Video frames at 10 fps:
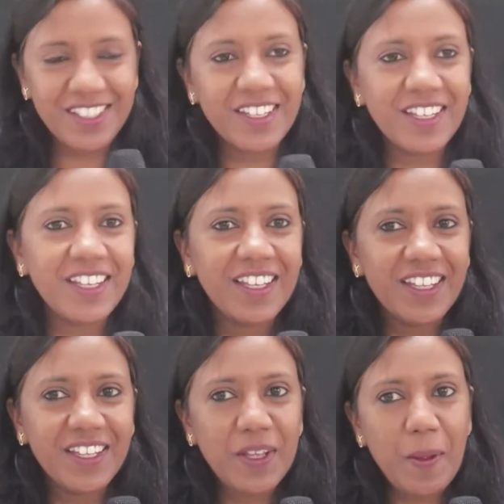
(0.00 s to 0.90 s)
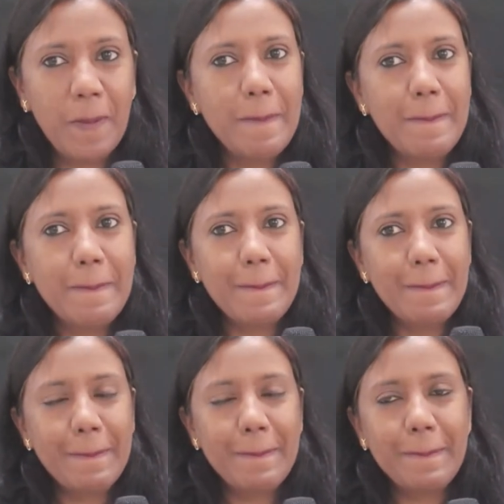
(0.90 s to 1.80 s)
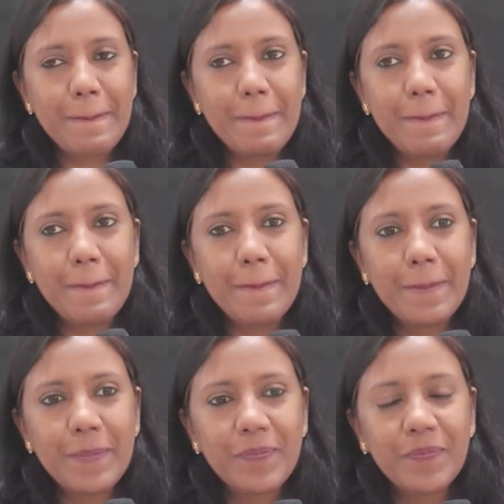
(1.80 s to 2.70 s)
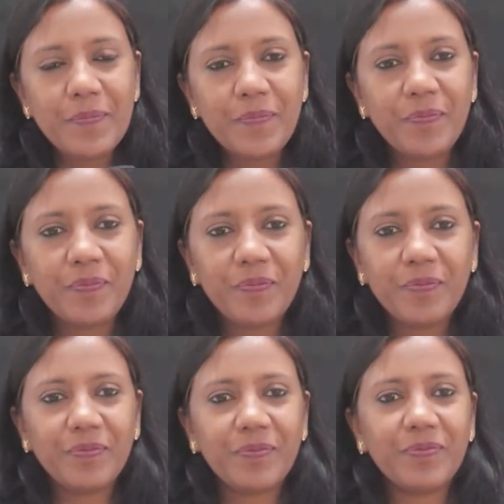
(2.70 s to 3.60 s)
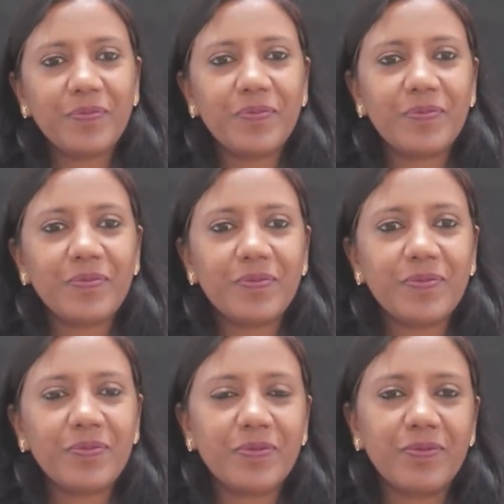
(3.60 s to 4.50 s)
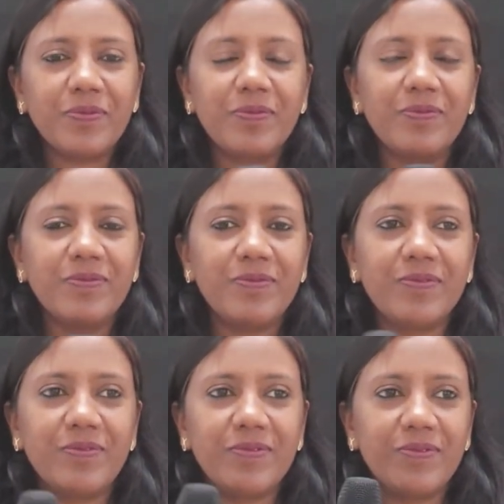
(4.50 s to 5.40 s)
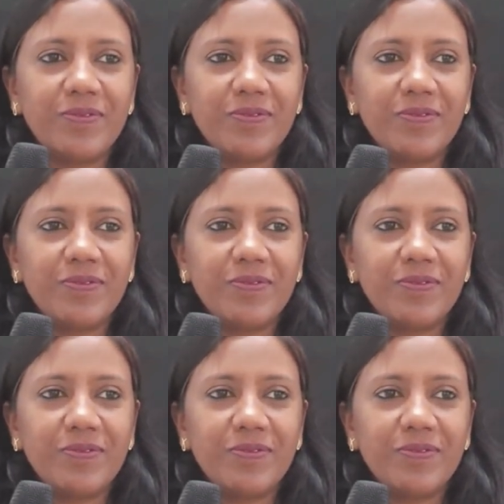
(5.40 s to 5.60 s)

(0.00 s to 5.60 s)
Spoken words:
[no speech]